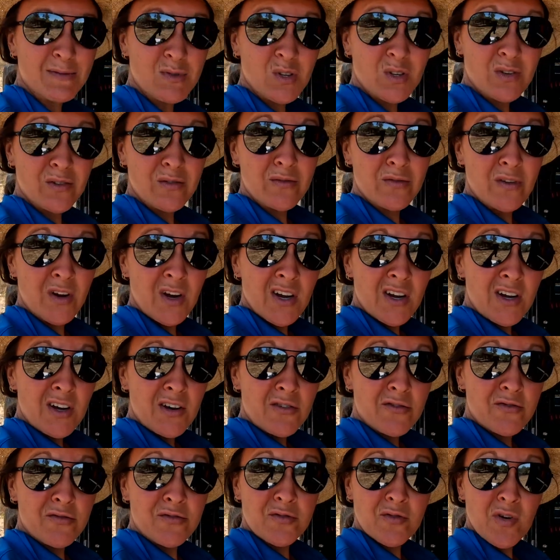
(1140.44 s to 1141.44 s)
Some sort of
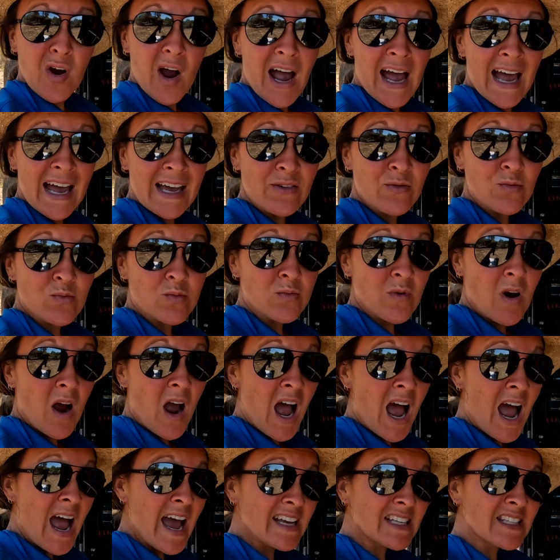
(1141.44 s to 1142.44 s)
fried
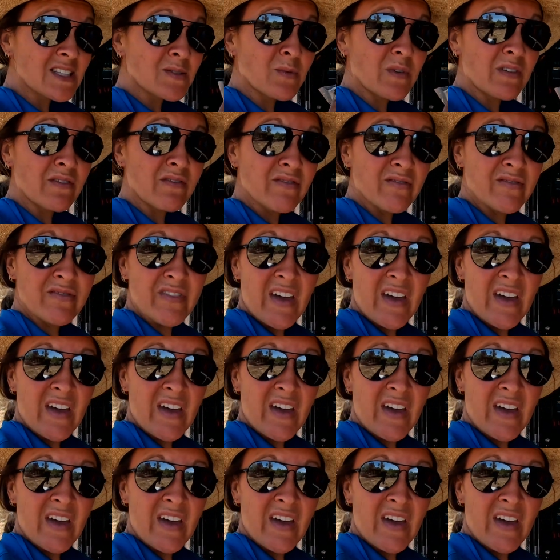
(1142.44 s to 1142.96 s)
rice with